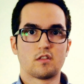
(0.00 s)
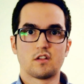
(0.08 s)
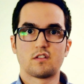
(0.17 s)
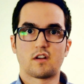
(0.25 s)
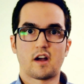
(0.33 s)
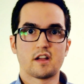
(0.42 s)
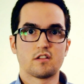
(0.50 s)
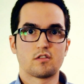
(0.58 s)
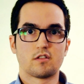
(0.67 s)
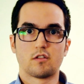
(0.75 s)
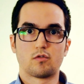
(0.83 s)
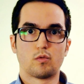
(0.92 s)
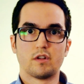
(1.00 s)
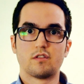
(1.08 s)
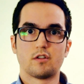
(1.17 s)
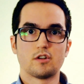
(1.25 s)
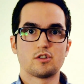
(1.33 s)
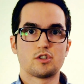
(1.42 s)
This science, this
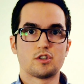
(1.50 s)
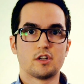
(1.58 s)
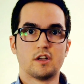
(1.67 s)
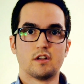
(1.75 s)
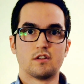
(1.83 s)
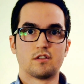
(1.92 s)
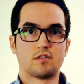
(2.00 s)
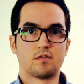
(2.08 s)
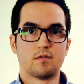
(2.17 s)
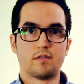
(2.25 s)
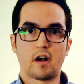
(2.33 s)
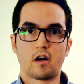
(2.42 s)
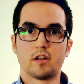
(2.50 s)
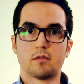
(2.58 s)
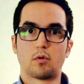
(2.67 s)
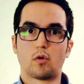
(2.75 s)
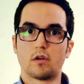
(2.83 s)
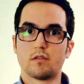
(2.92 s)
research is very
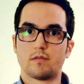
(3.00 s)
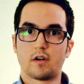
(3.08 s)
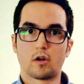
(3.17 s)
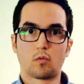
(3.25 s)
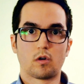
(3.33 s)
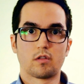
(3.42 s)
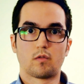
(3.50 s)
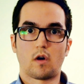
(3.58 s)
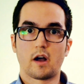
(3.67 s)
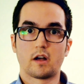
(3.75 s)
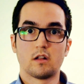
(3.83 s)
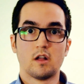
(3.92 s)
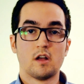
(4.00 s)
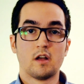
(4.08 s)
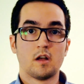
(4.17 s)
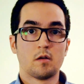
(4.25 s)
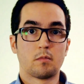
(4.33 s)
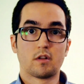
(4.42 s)
important, very worthwhile,
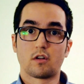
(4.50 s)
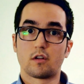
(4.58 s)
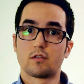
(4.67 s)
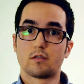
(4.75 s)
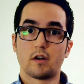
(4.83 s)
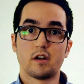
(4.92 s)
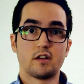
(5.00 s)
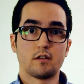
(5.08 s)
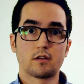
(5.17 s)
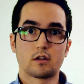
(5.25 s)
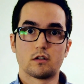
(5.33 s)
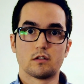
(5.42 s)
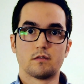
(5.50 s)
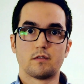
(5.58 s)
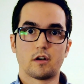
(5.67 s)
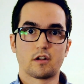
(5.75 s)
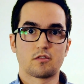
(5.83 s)
but it's also very difficult and very